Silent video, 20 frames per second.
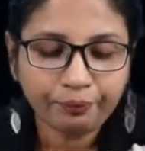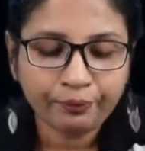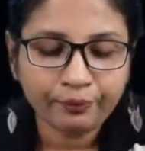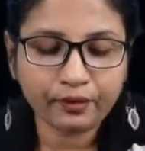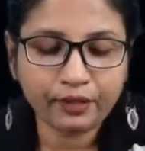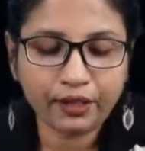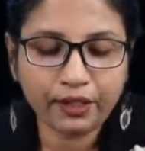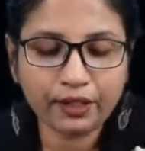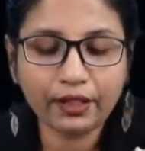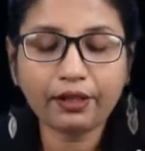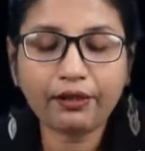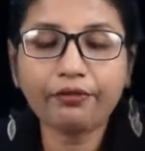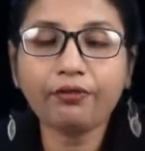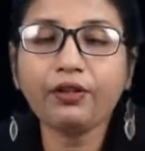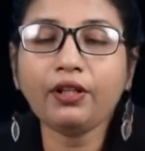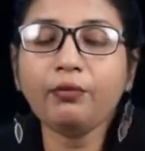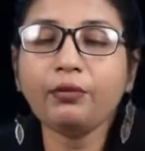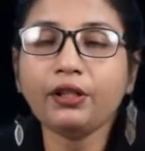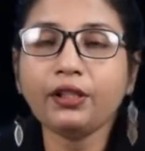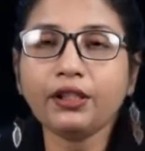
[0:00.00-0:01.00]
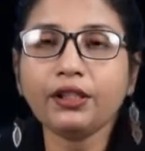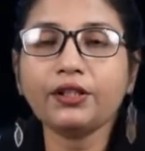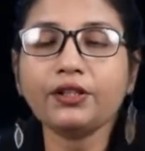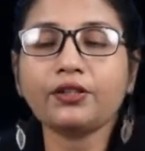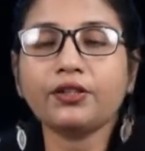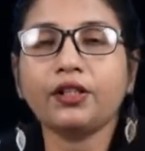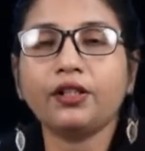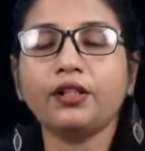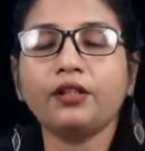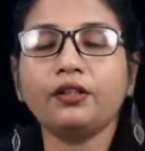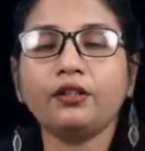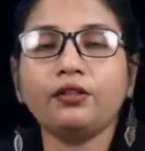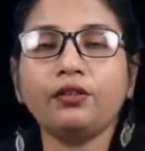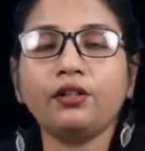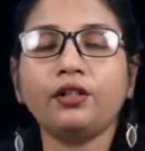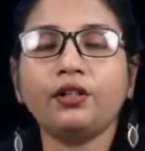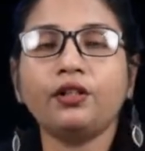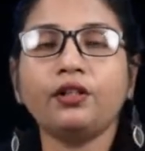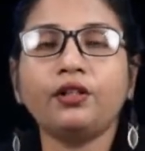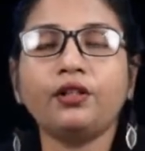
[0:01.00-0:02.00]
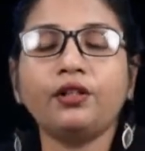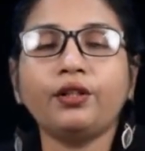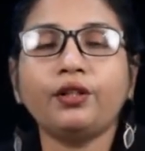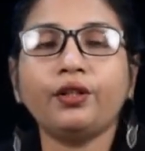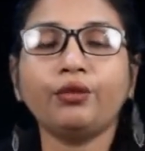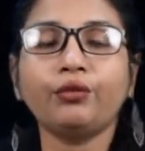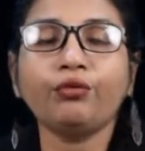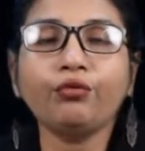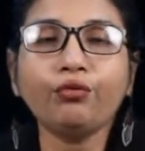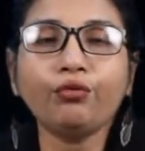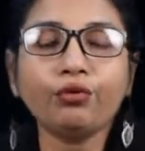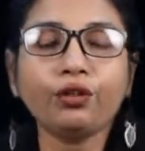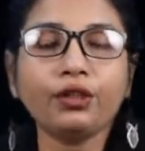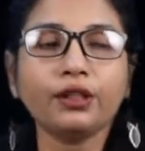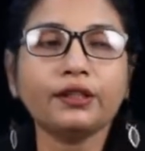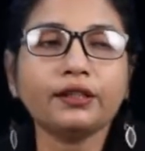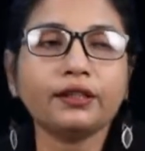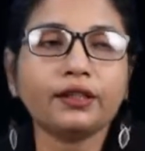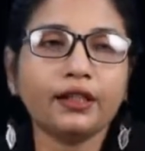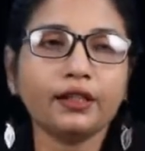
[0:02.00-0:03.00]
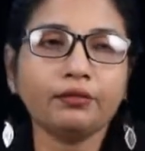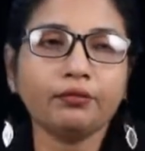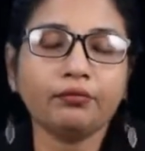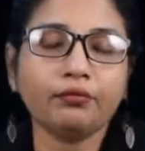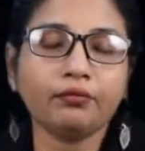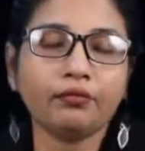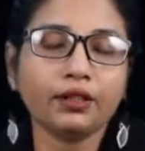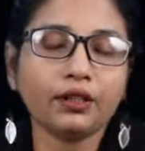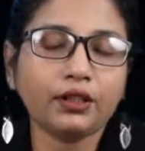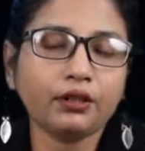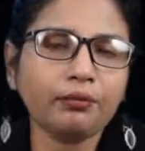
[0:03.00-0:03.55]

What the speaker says: that every minister who is a